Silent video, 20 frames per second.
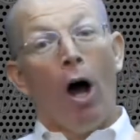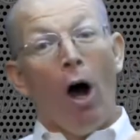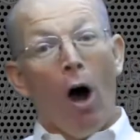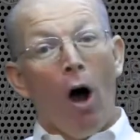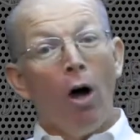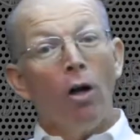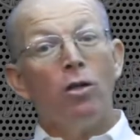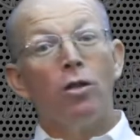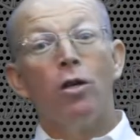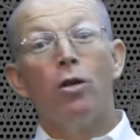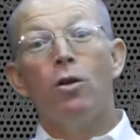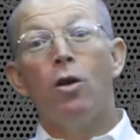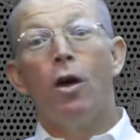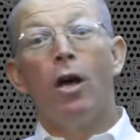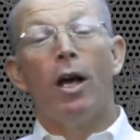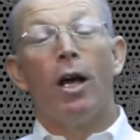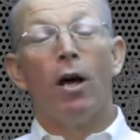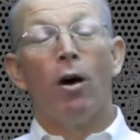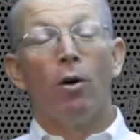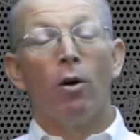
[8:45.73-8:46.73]
Also, you
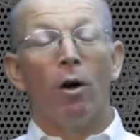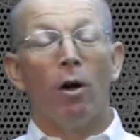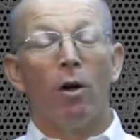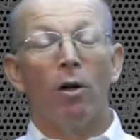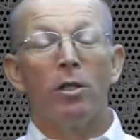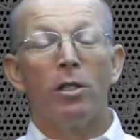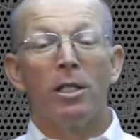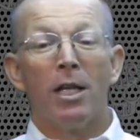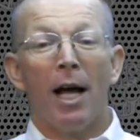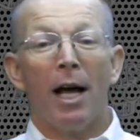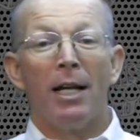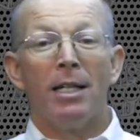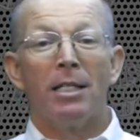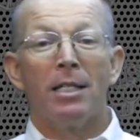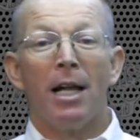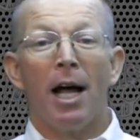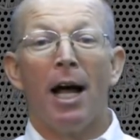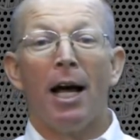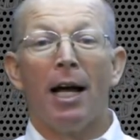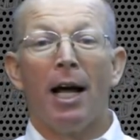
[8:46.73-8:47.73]
can go to
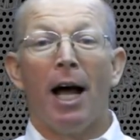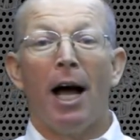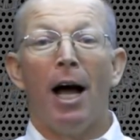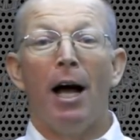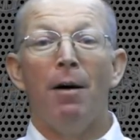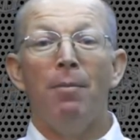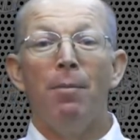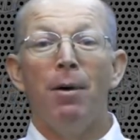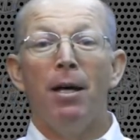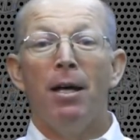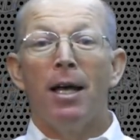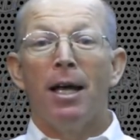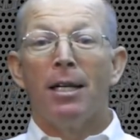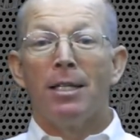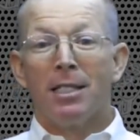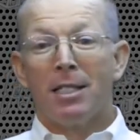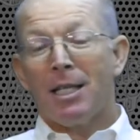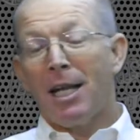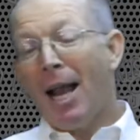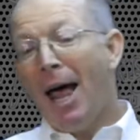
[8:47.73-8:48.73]

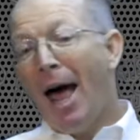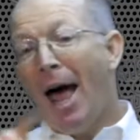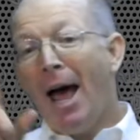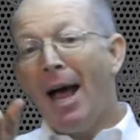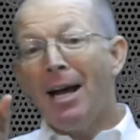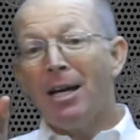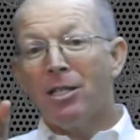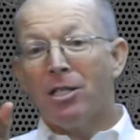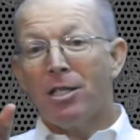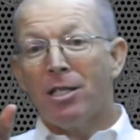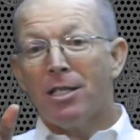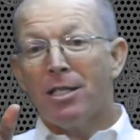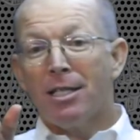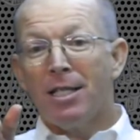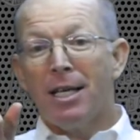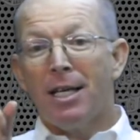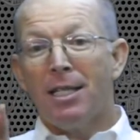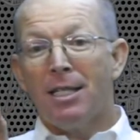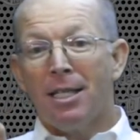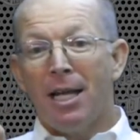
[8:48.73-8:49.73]

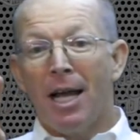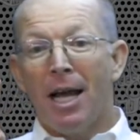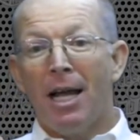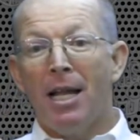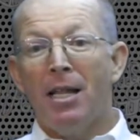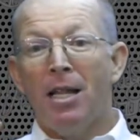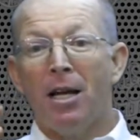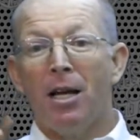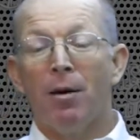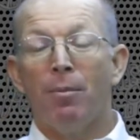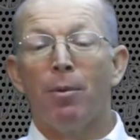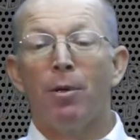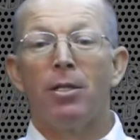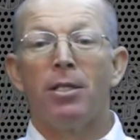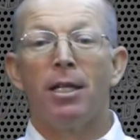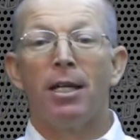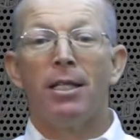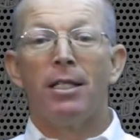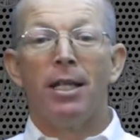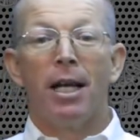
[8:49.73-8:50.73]
LearnSigns.com/16, the number
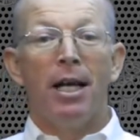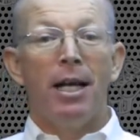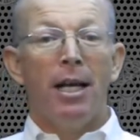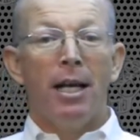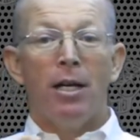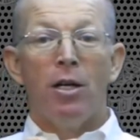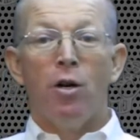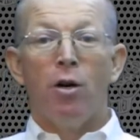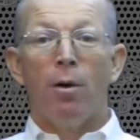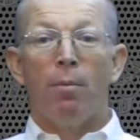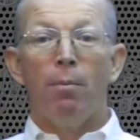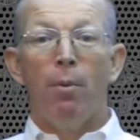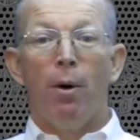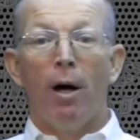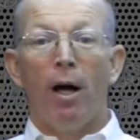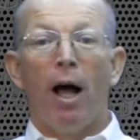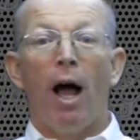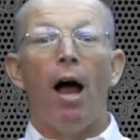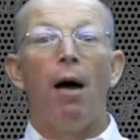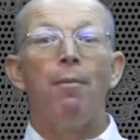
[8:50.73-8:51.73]
16, and you can
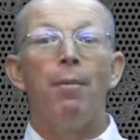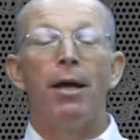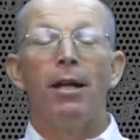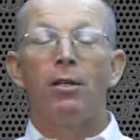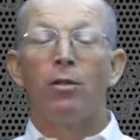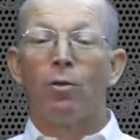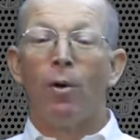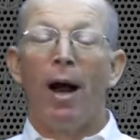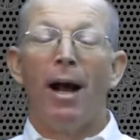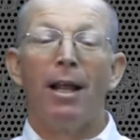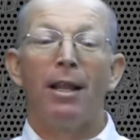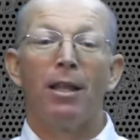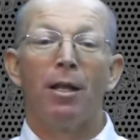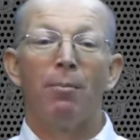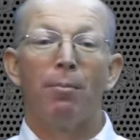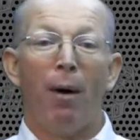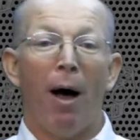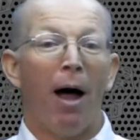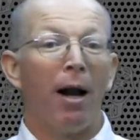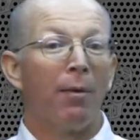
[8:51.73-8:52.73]
put comments right at the
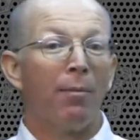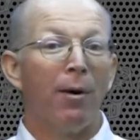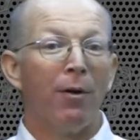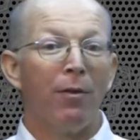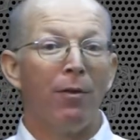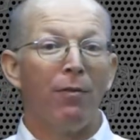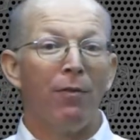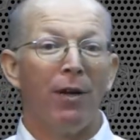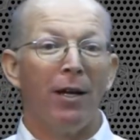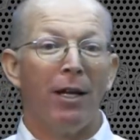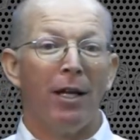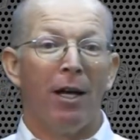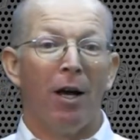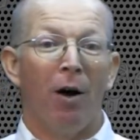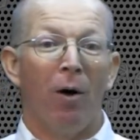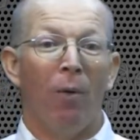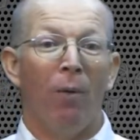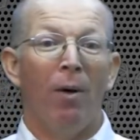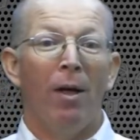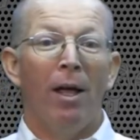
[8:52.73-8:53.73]
bottom of the
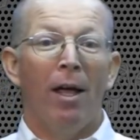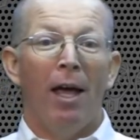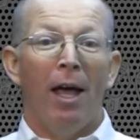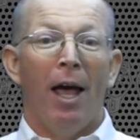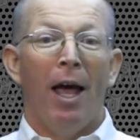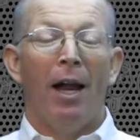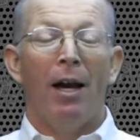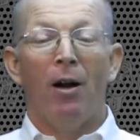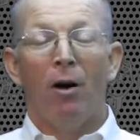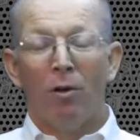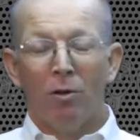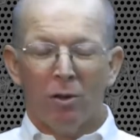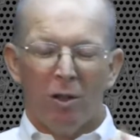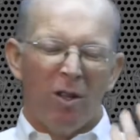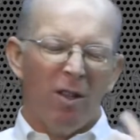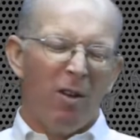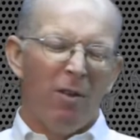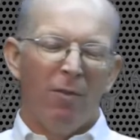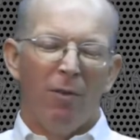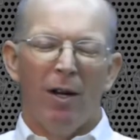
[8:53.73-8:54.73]
video. And also
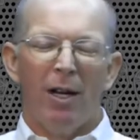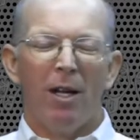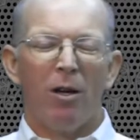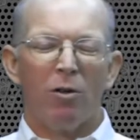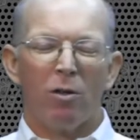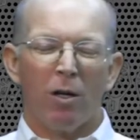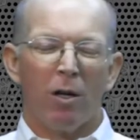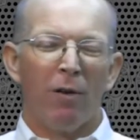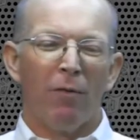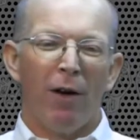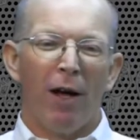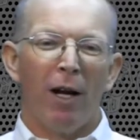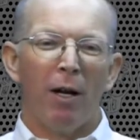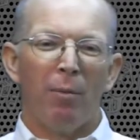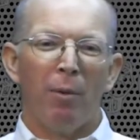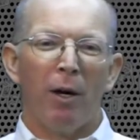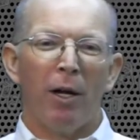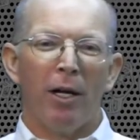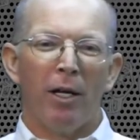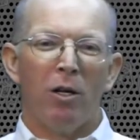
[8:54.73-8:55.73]
the videos are
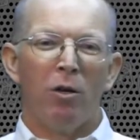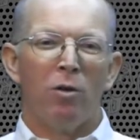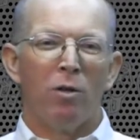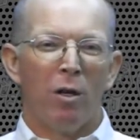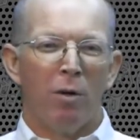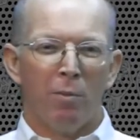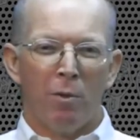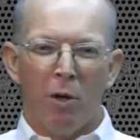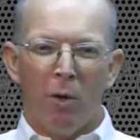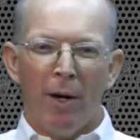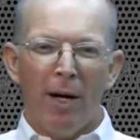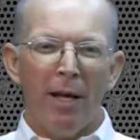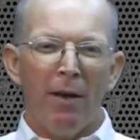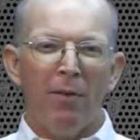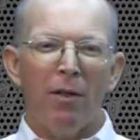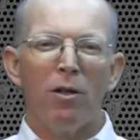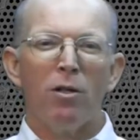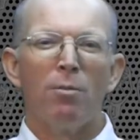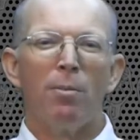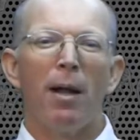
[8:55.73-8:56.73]
available at YouTube. So any
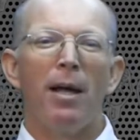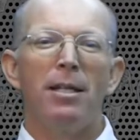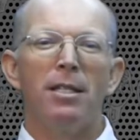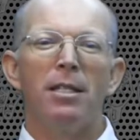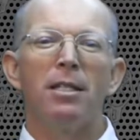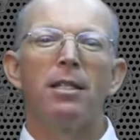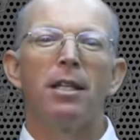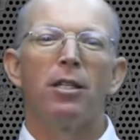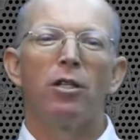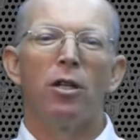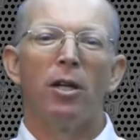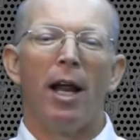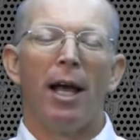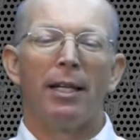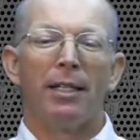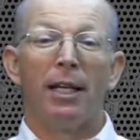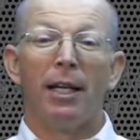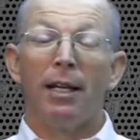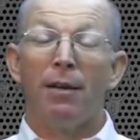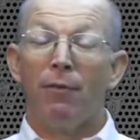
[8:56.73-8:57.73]
of those places that you'd
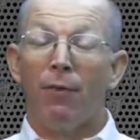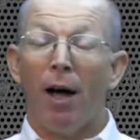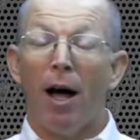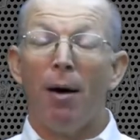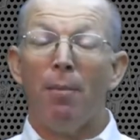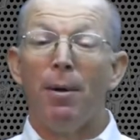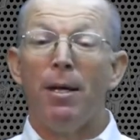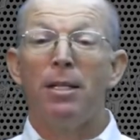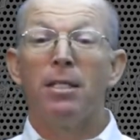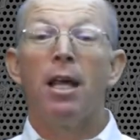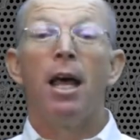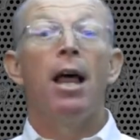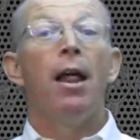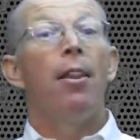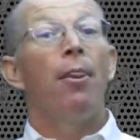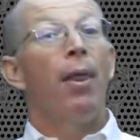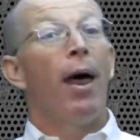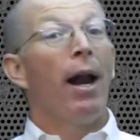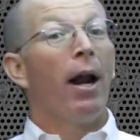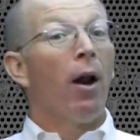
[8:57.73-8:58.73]
like to leave comments,
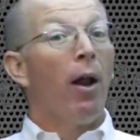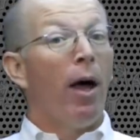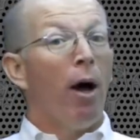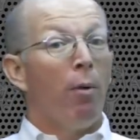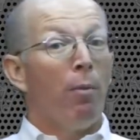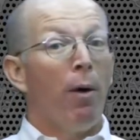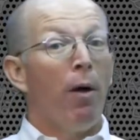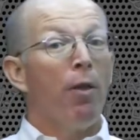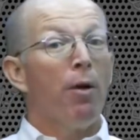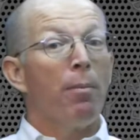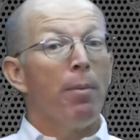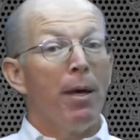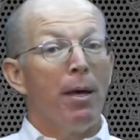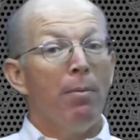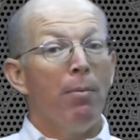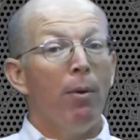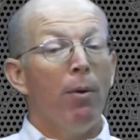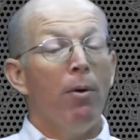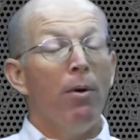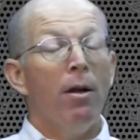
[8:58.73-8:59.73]
that'll help other
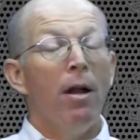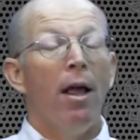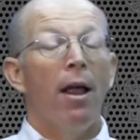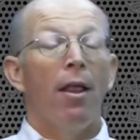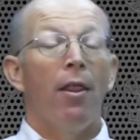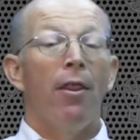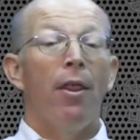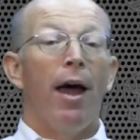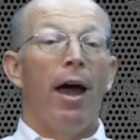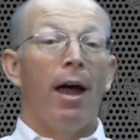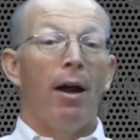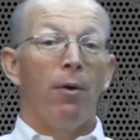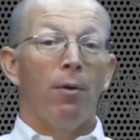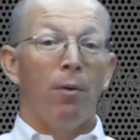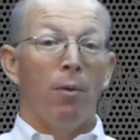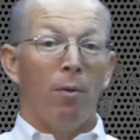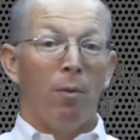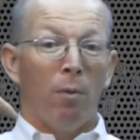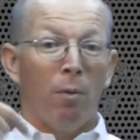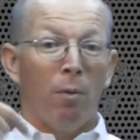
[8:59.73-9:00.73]
people that
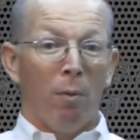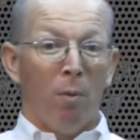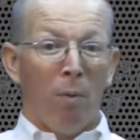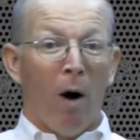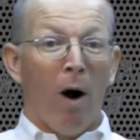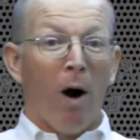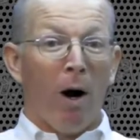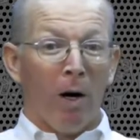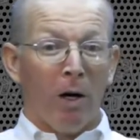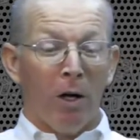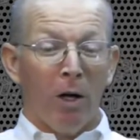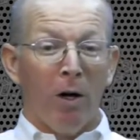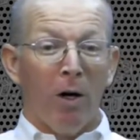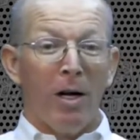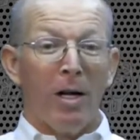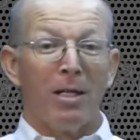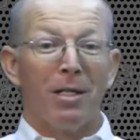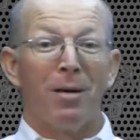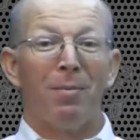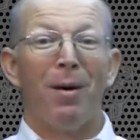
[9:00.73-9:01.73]
are
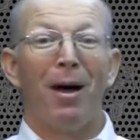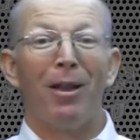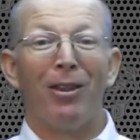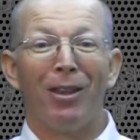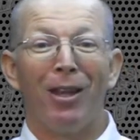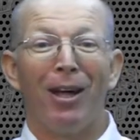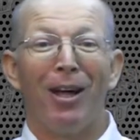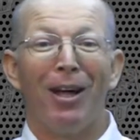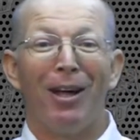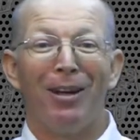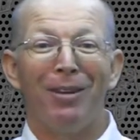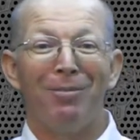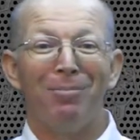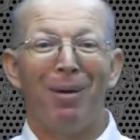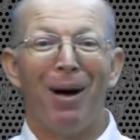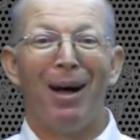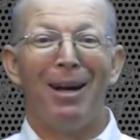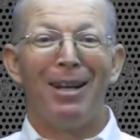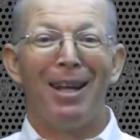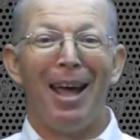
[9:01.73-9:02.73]
curious about the
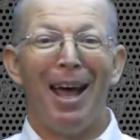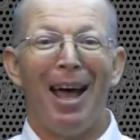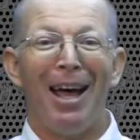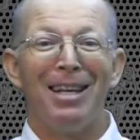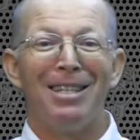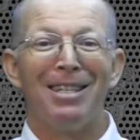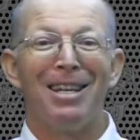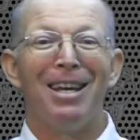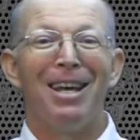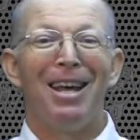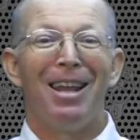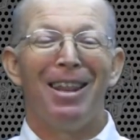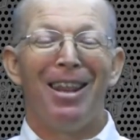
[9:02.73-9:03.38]
podcast.